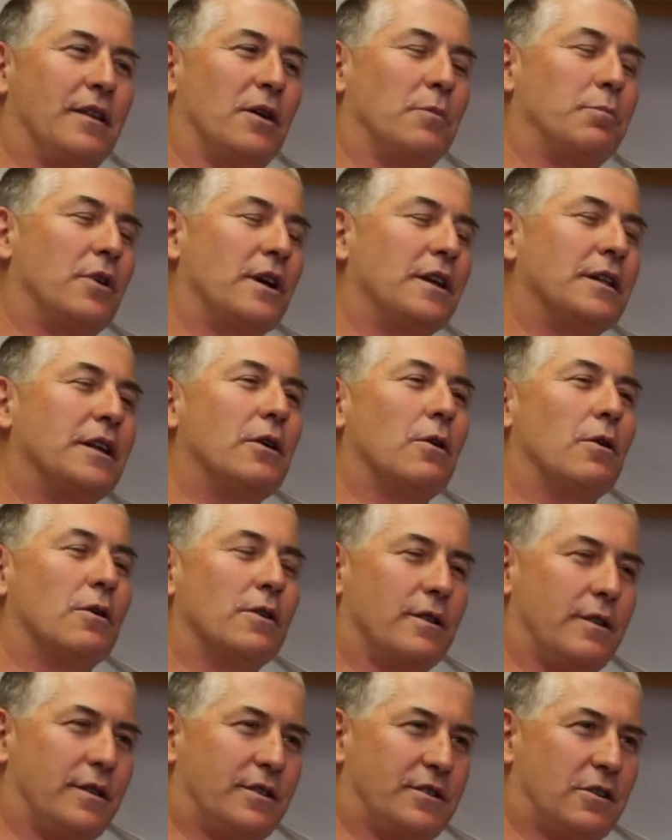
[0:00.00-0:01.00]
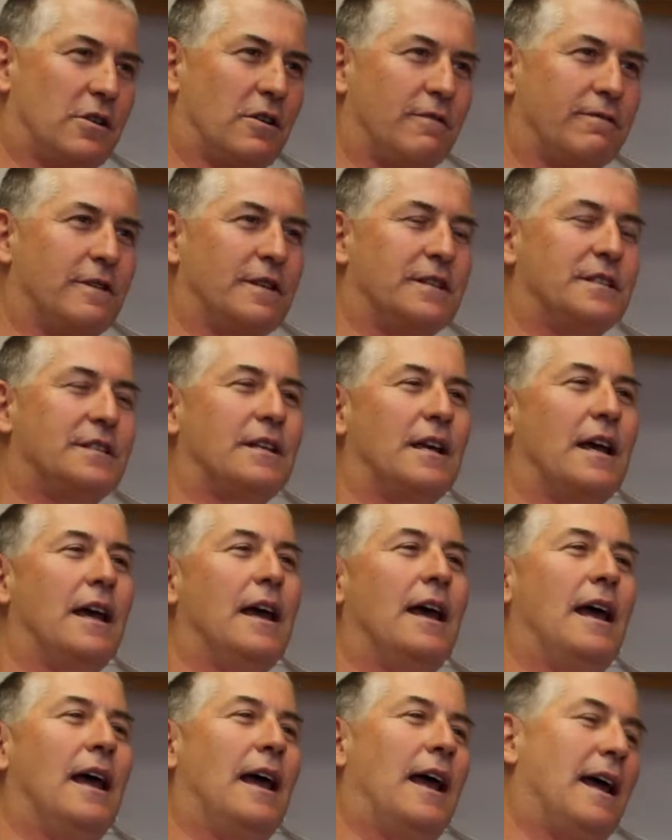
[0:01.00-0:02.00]
They'll bring the ore to the surface,
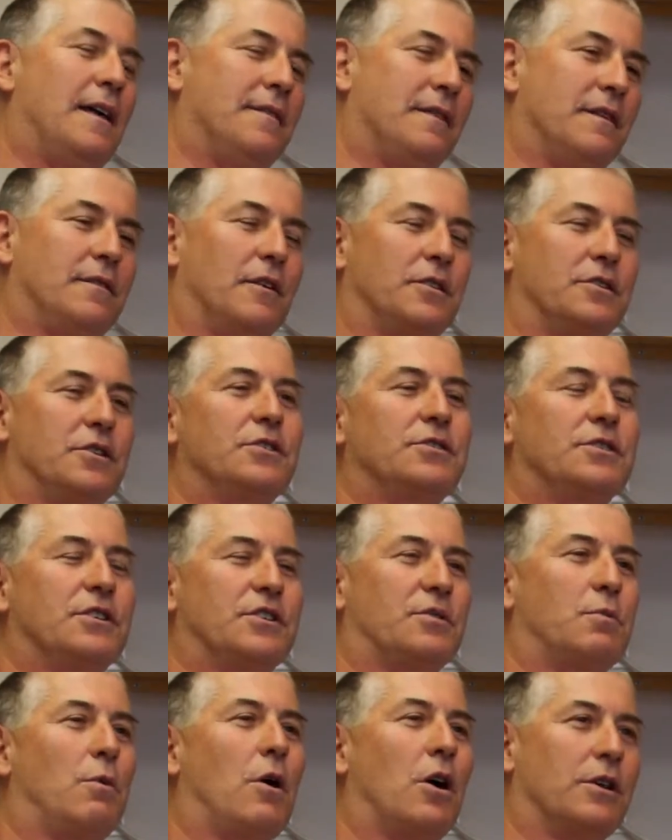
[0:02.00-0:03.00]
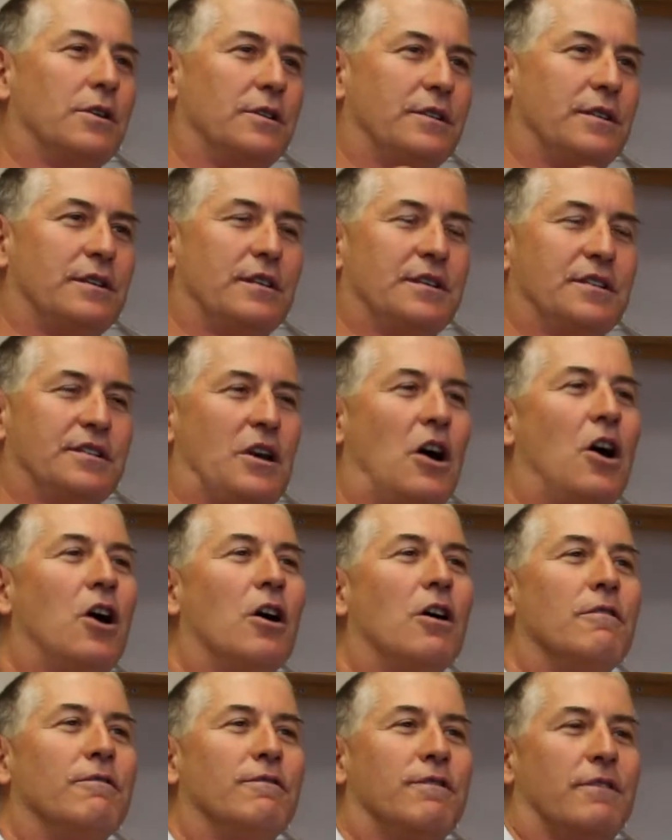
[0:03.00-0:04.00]
and then they'll use this water to
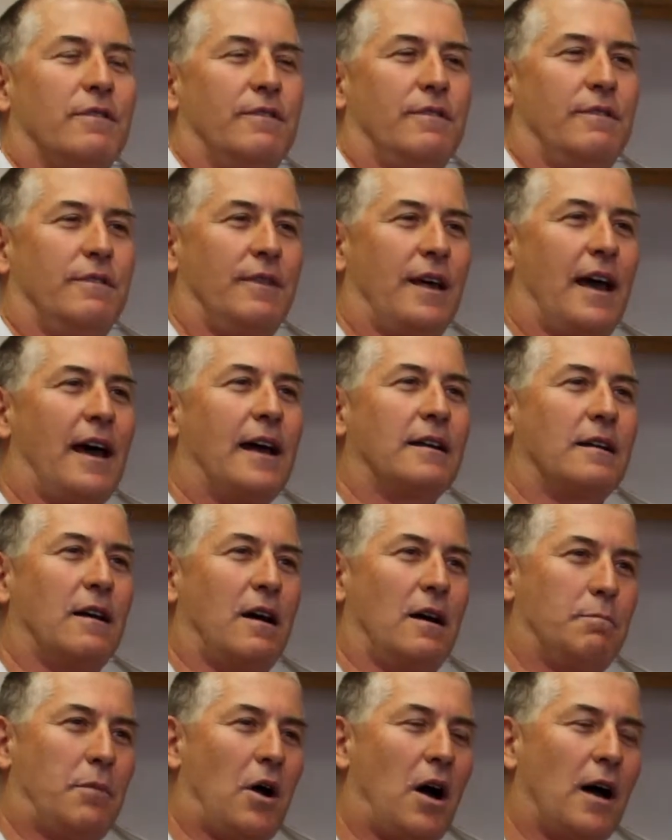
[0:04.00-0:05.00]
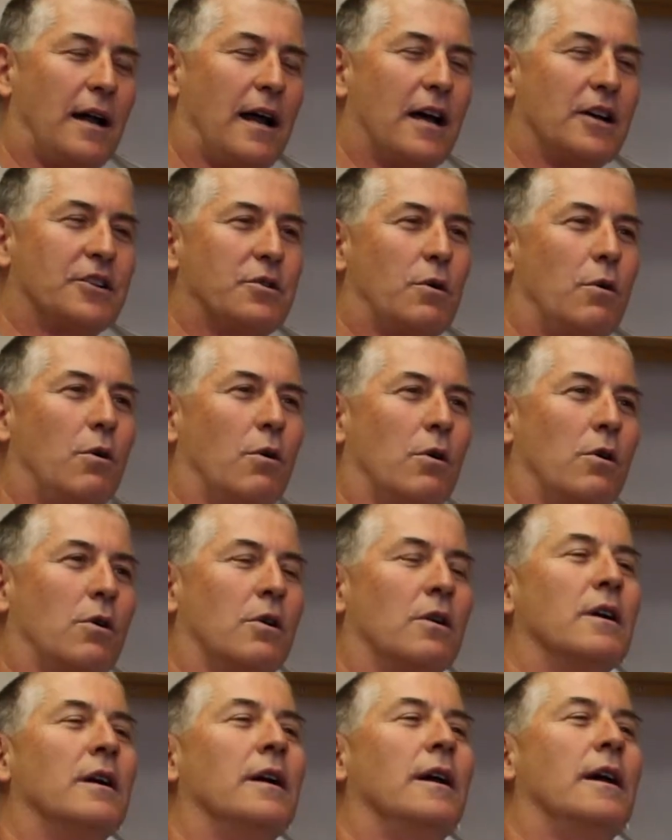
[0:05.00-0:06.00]
dissolve that potash
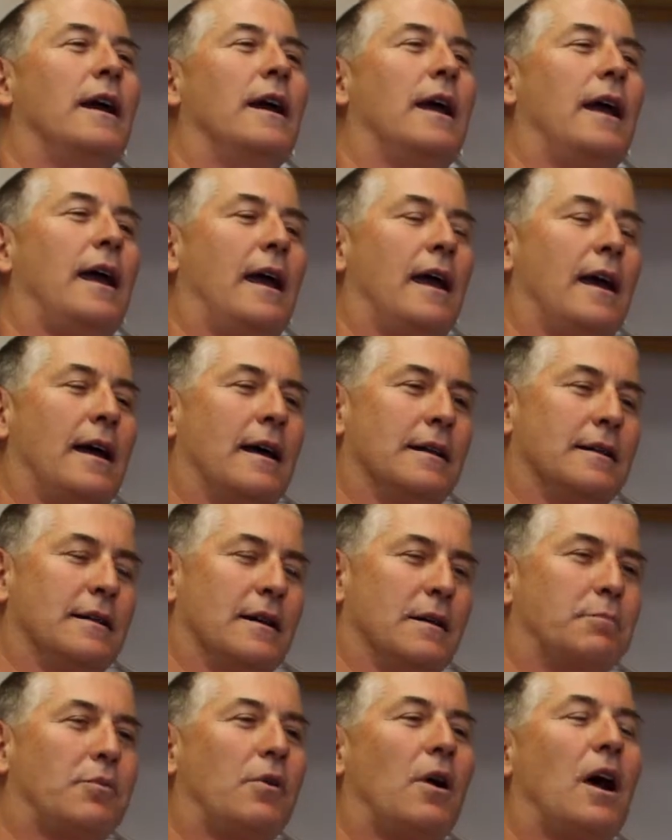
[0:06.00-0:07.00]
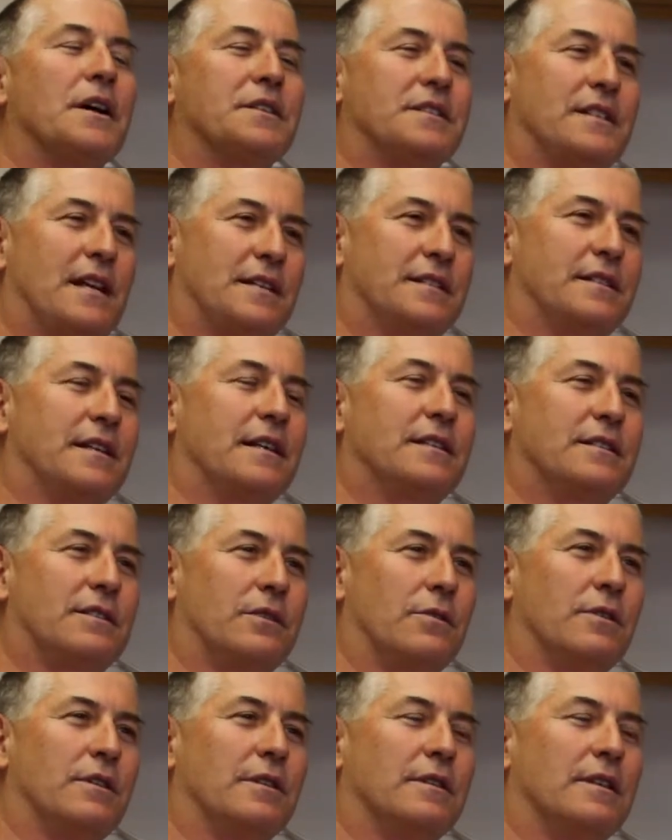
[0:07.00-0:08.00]
ore and process it
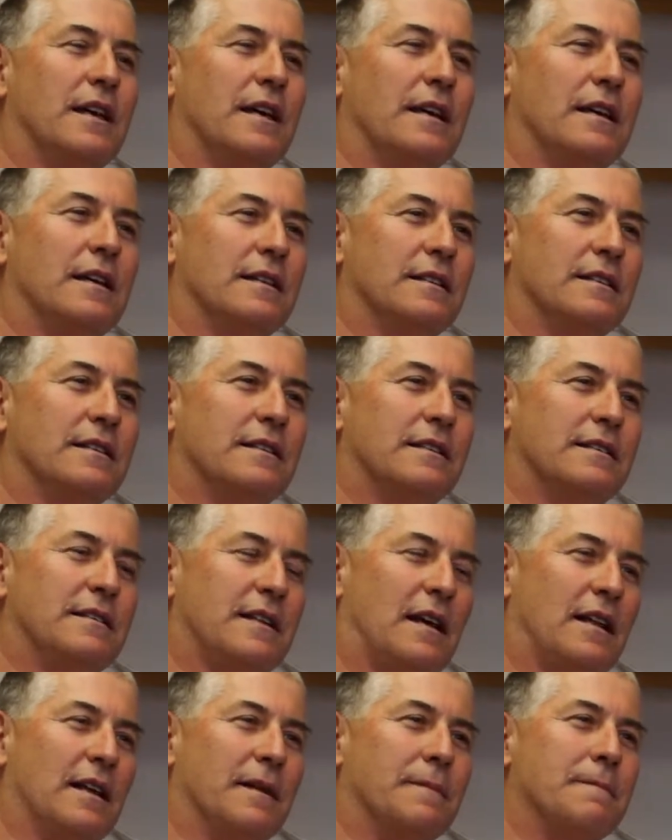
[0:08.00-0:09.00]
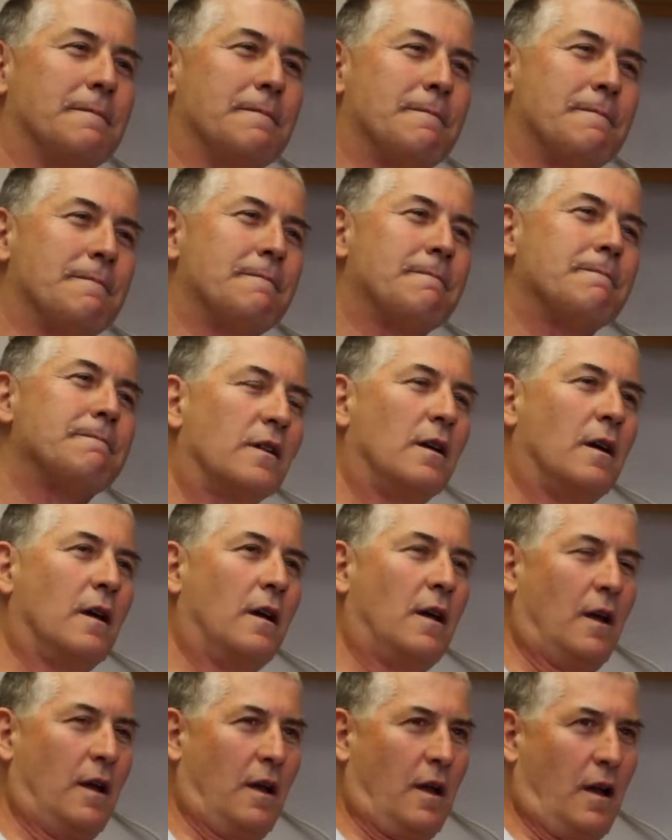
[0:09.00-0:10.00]
so that they can sell
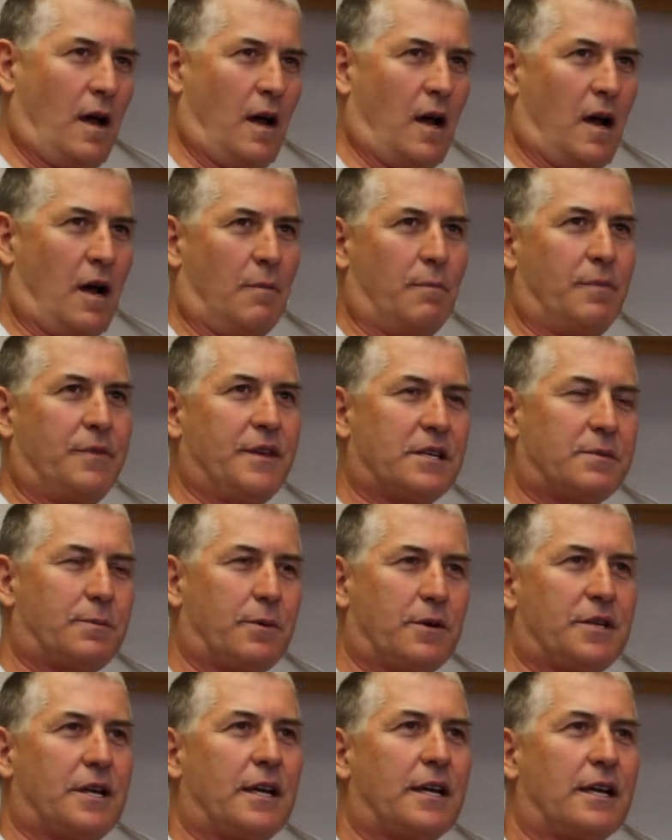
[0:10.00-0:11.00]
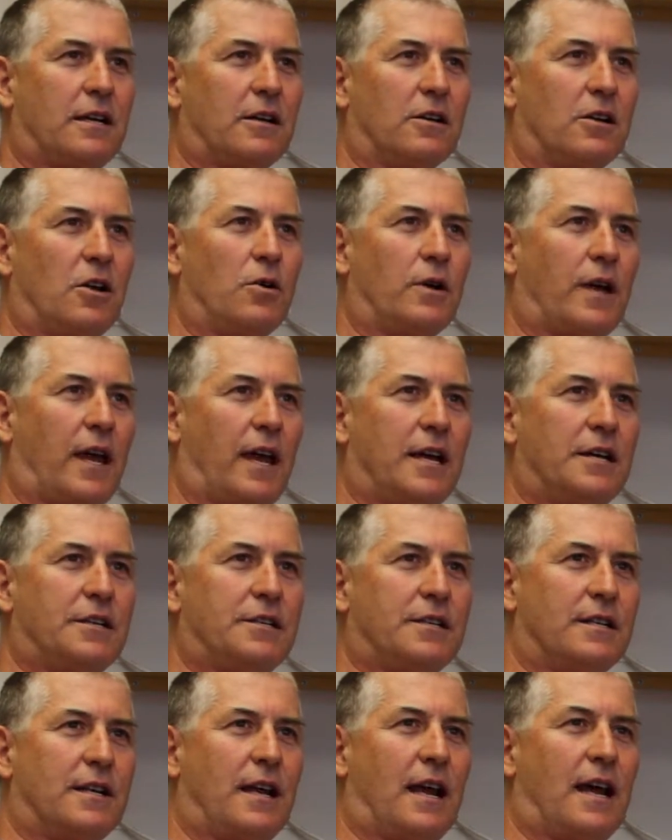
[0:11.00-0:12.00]
it. This particular
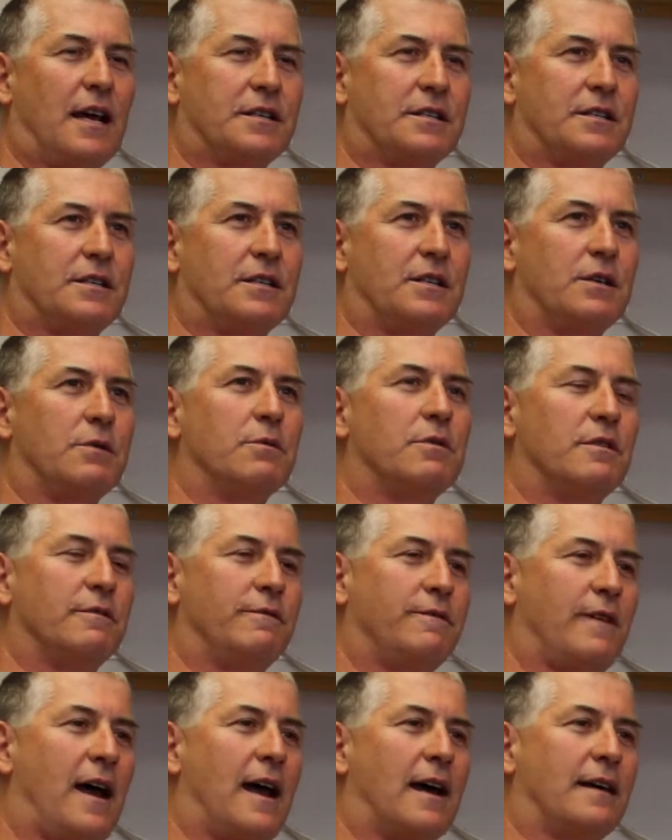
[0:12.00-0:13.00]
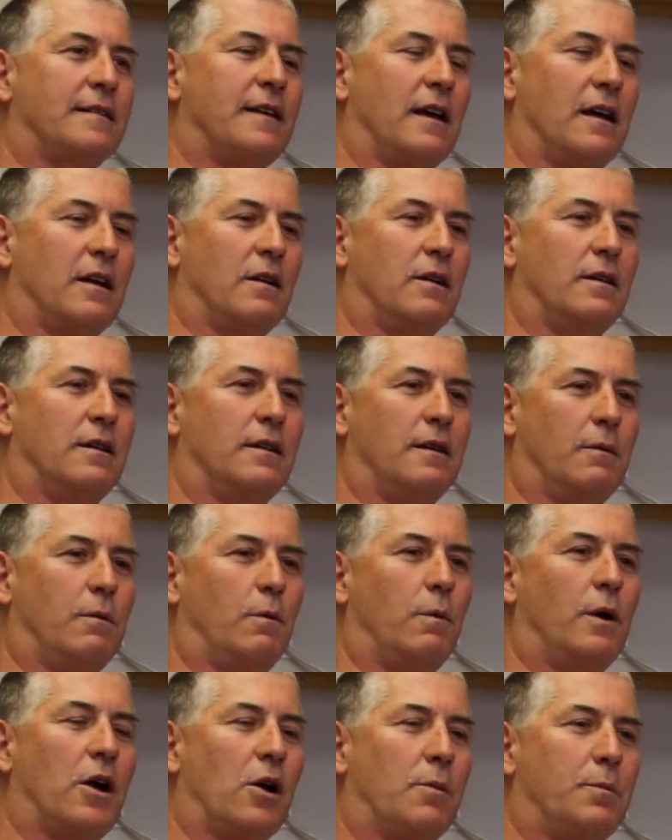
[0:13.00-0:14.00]
location has to do with the fact that
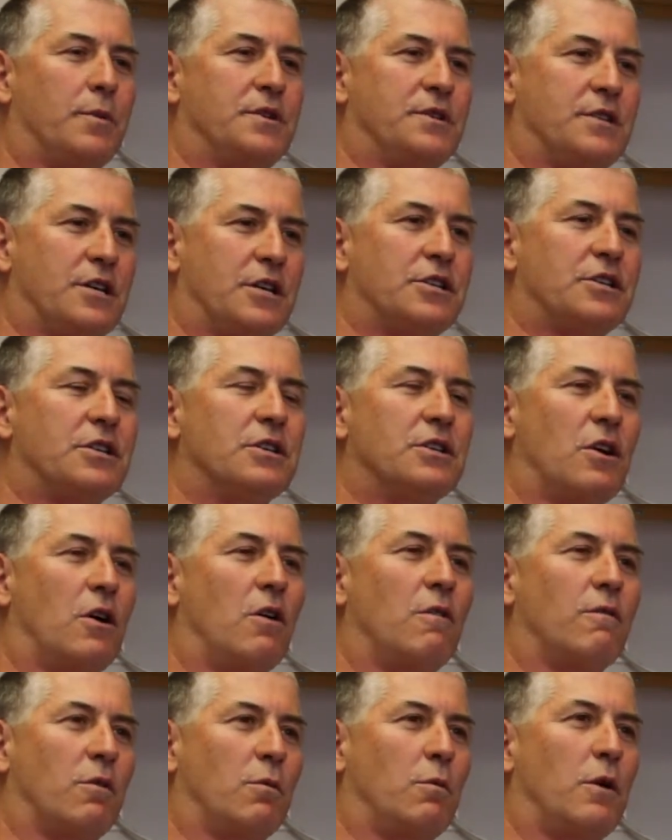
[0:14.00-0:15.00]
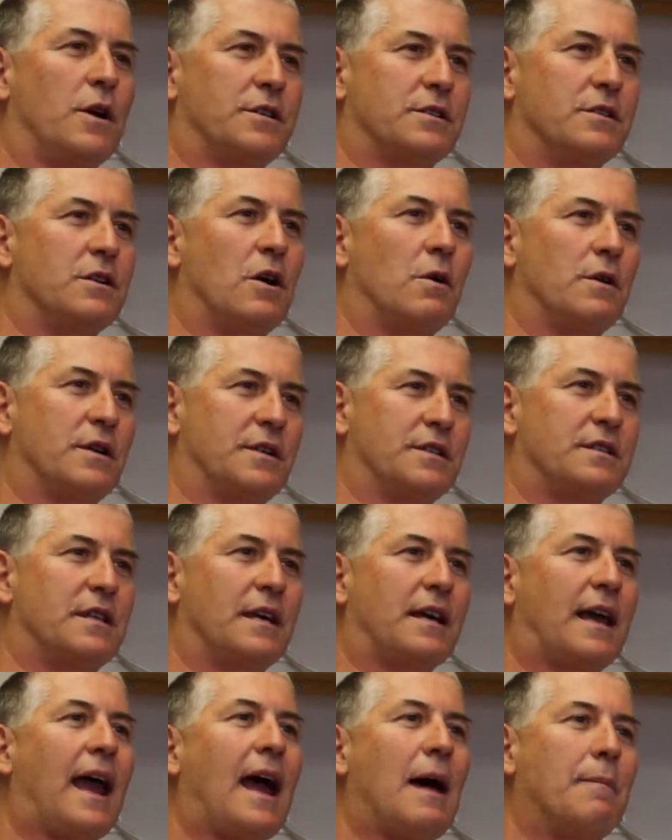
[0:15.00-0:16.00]
we are positioned over what's known as
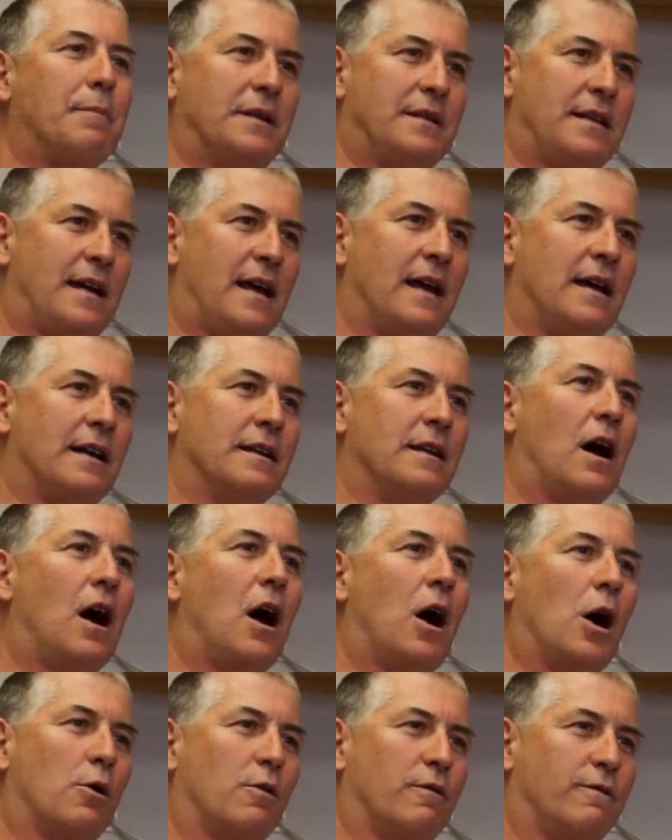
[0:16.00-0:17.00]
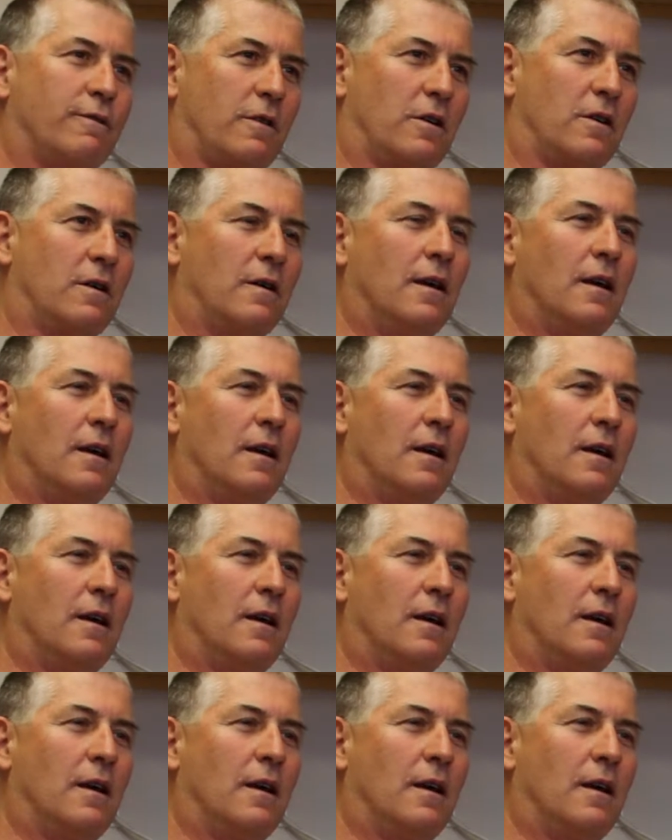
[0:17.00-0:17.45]
the Capitan Aquifer.